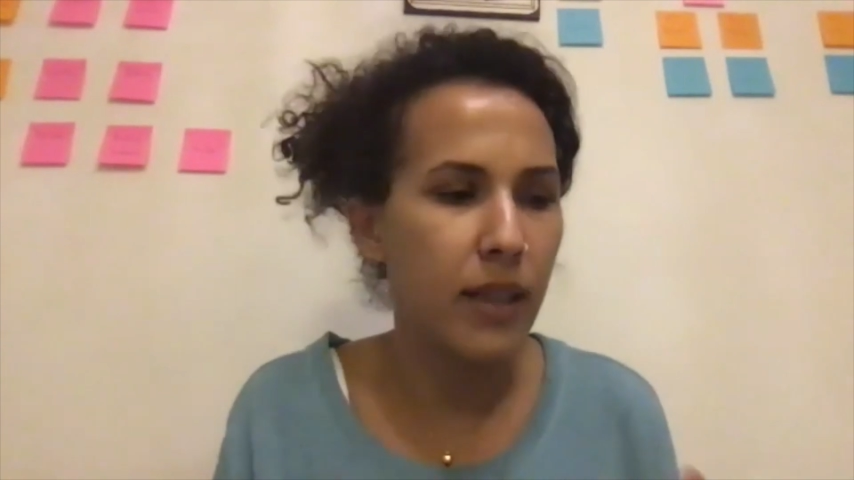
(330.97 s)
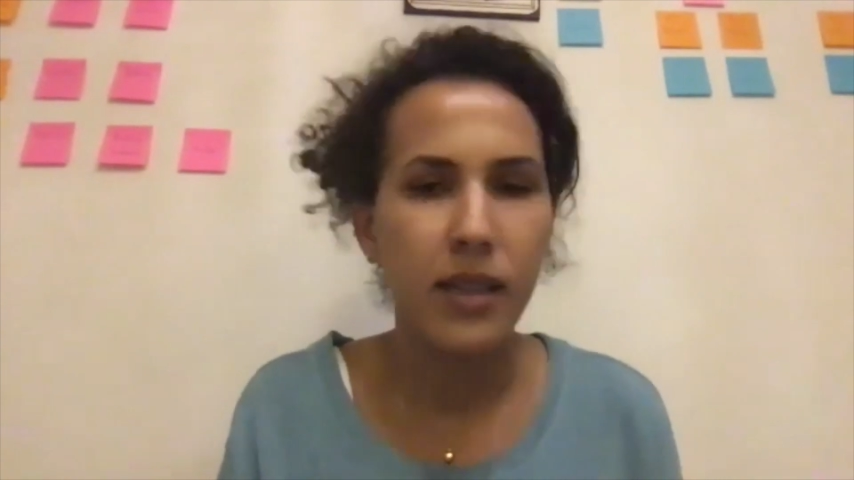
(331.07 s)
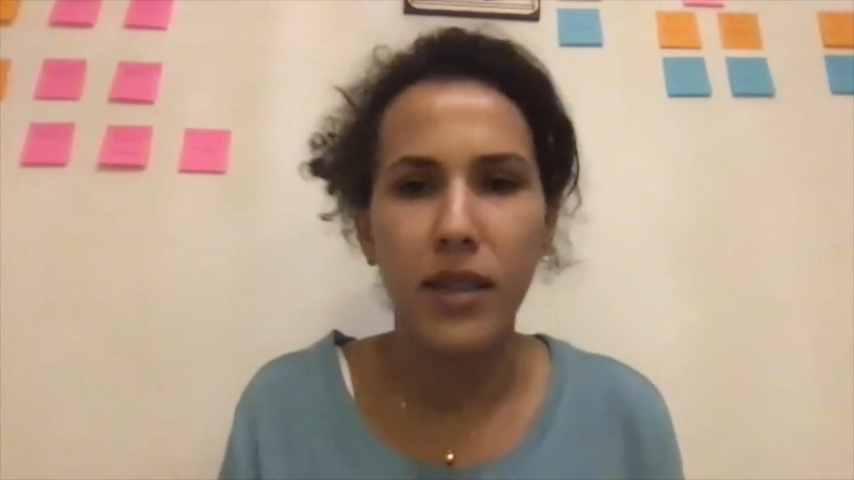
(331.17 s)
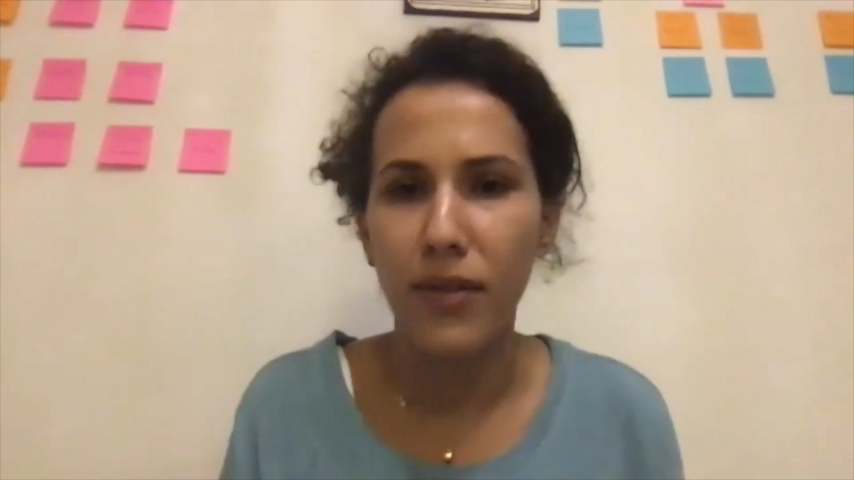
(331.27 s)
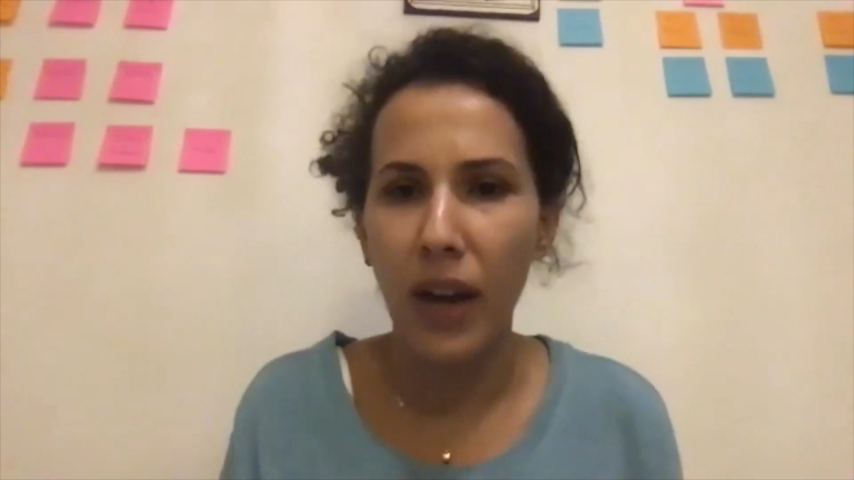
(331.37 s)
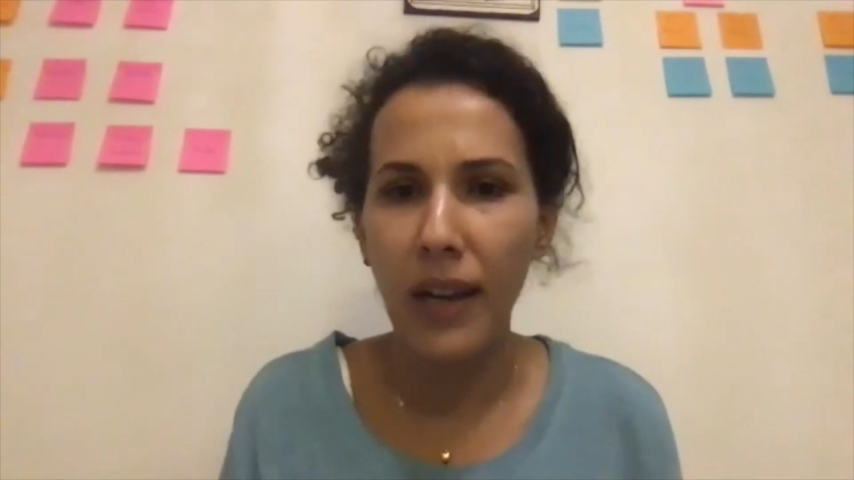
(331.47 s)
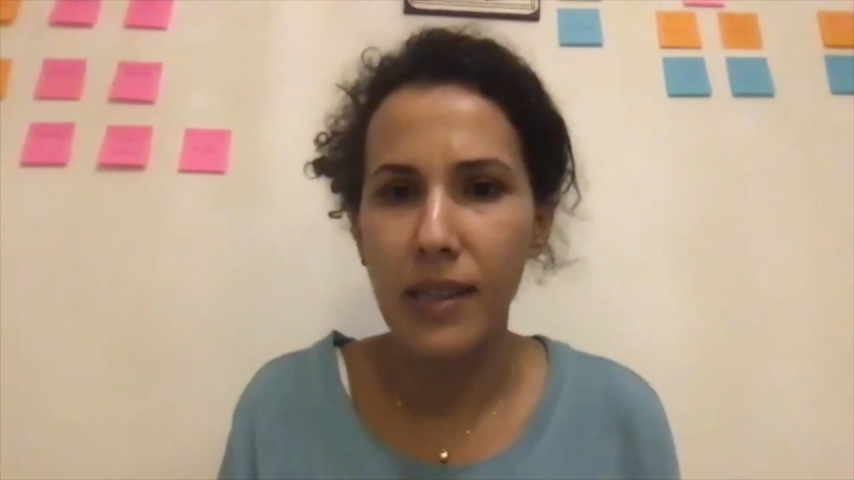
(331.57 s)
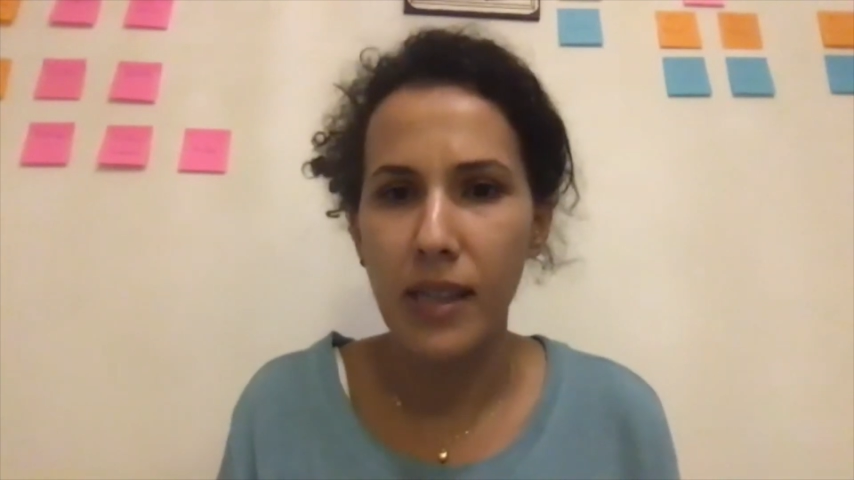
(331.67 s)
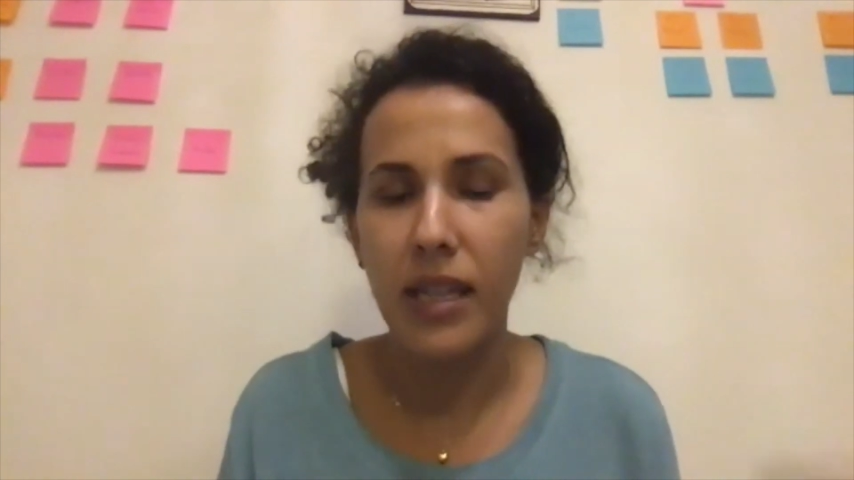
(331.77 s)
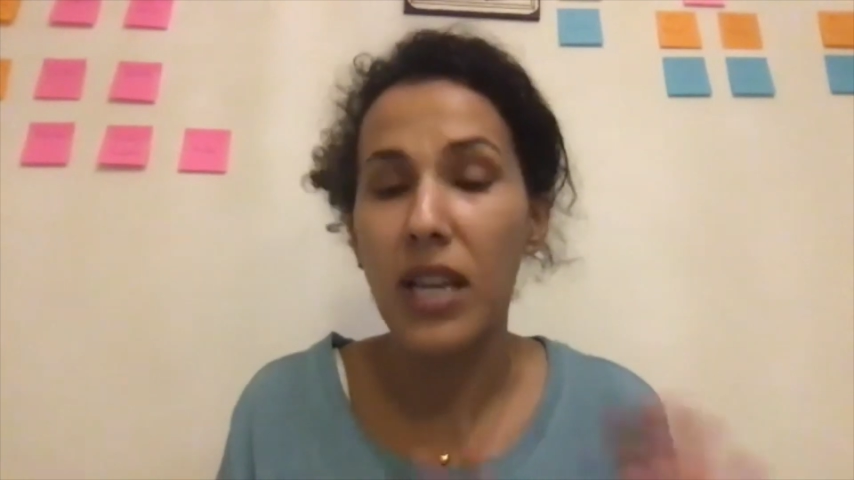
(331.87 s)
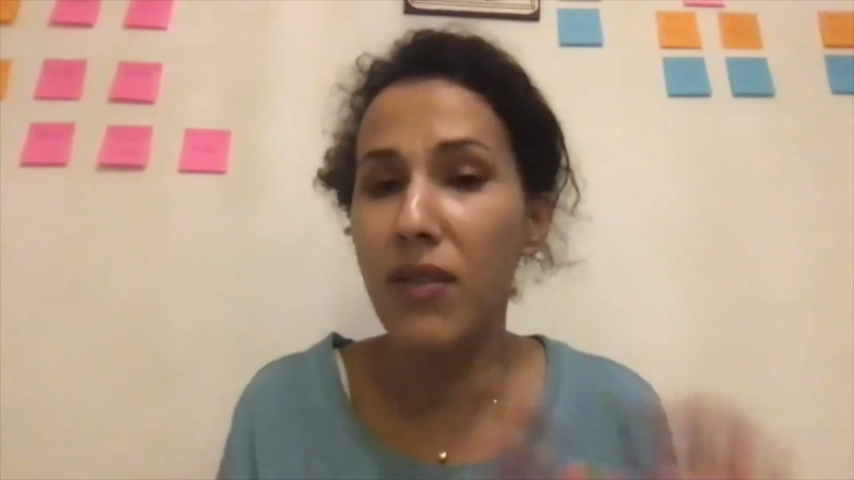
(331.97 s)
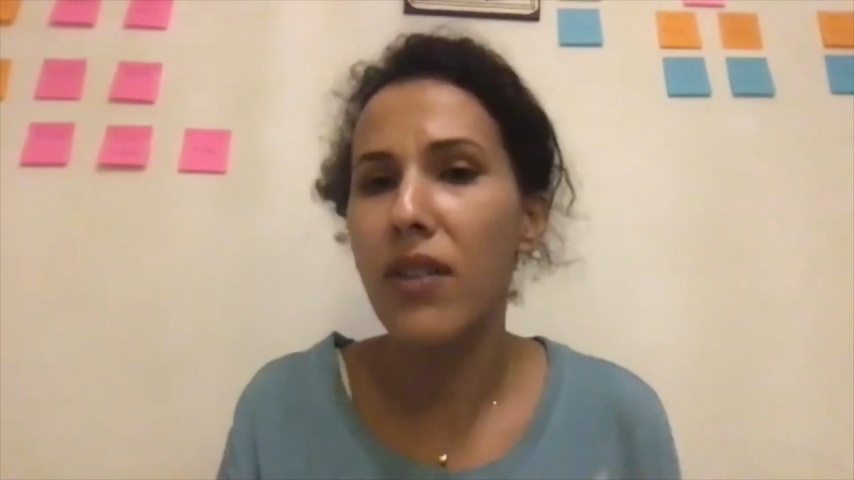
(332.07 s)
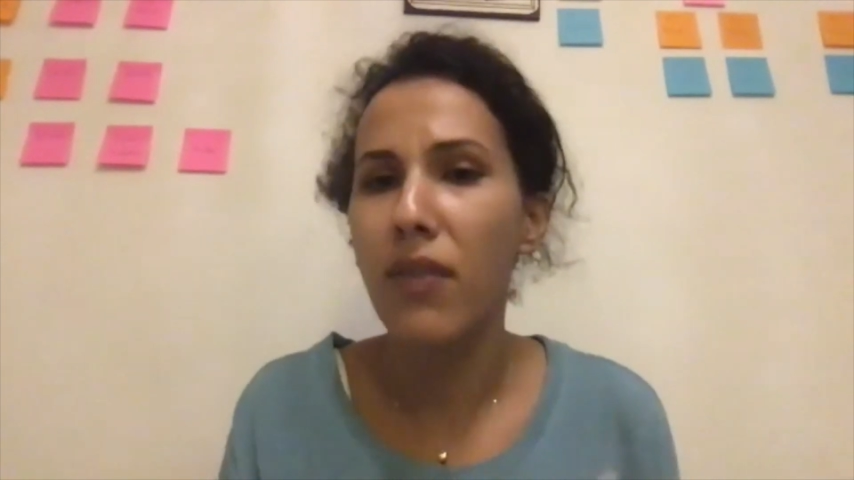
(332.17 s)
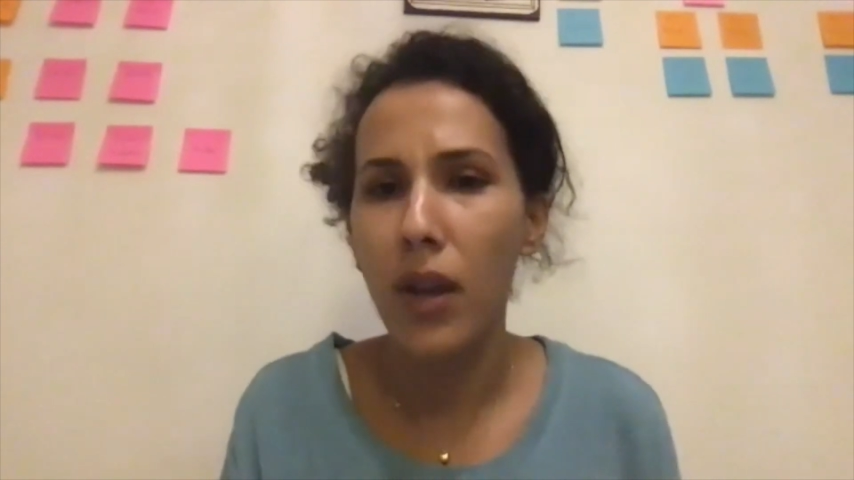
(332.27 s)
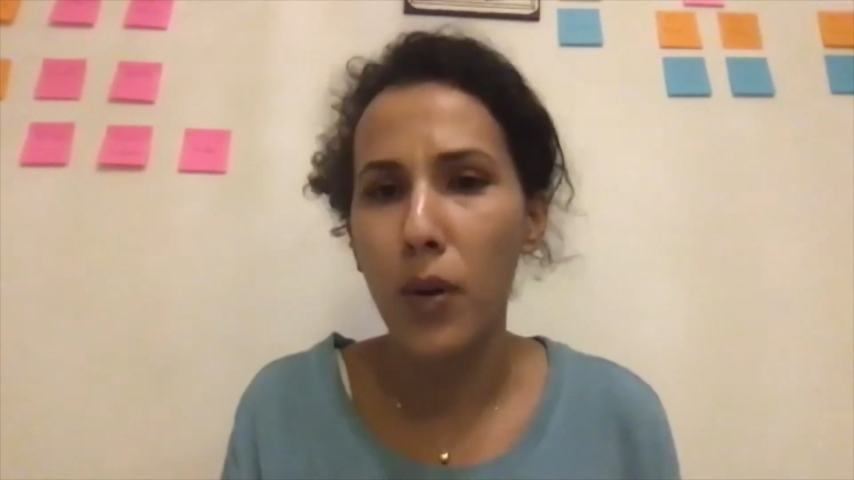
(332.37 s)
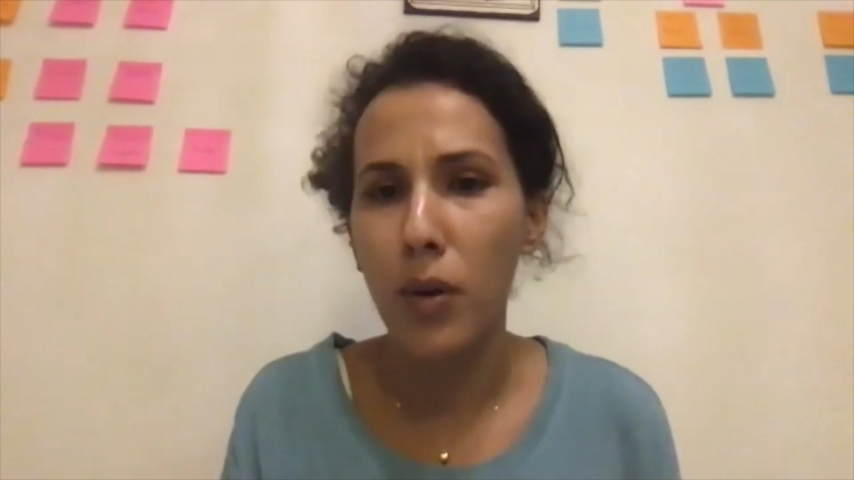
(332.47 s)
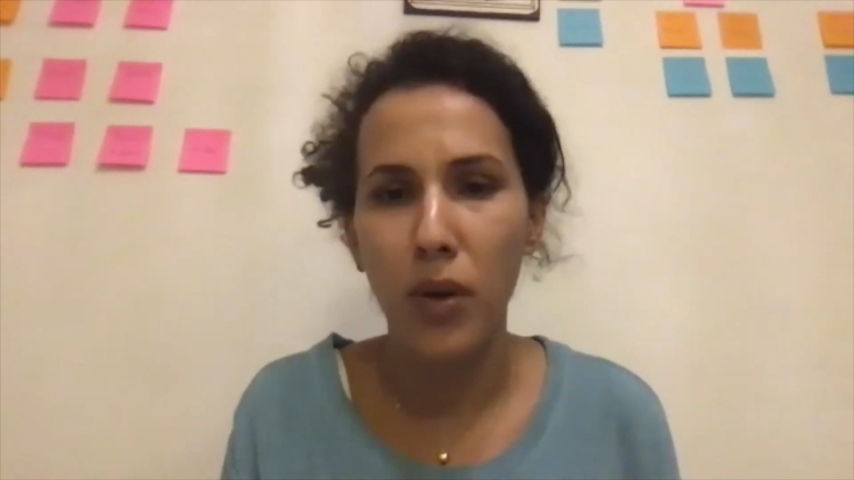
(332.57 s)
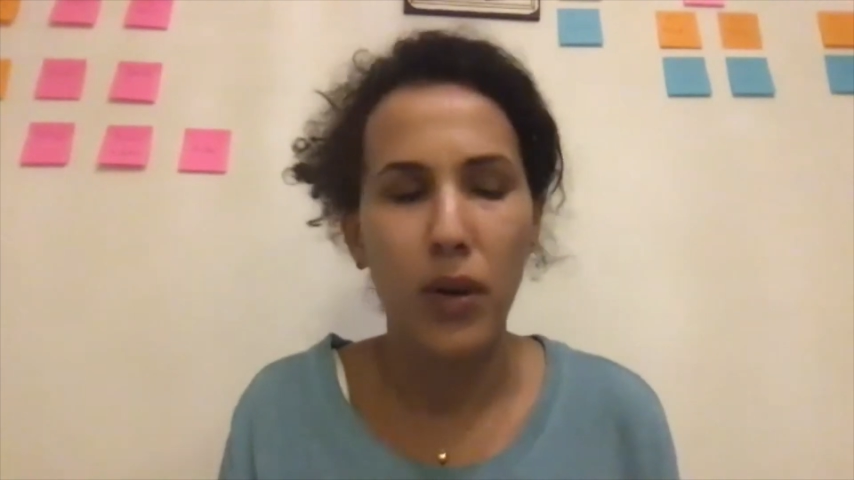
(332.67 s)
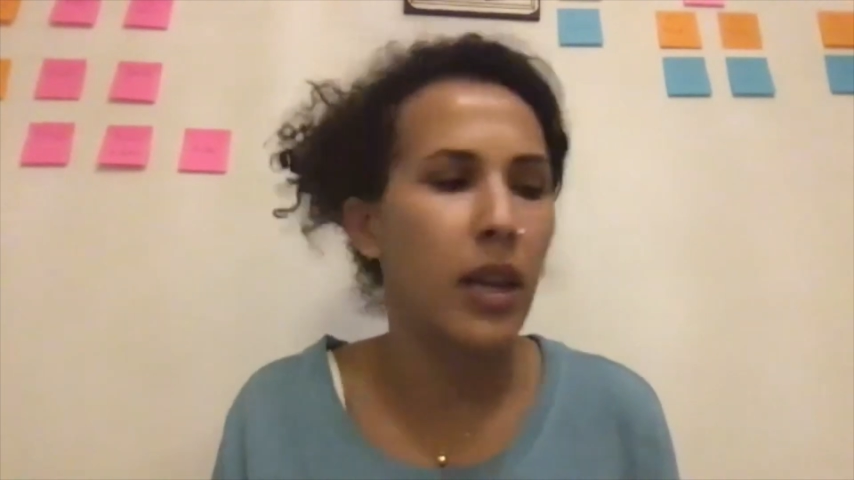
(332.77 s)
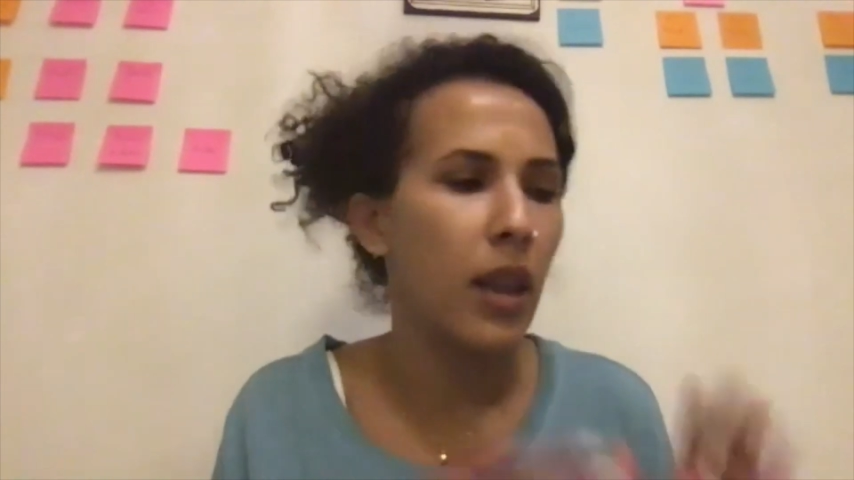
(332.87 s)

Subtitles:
devices, even if they were broken,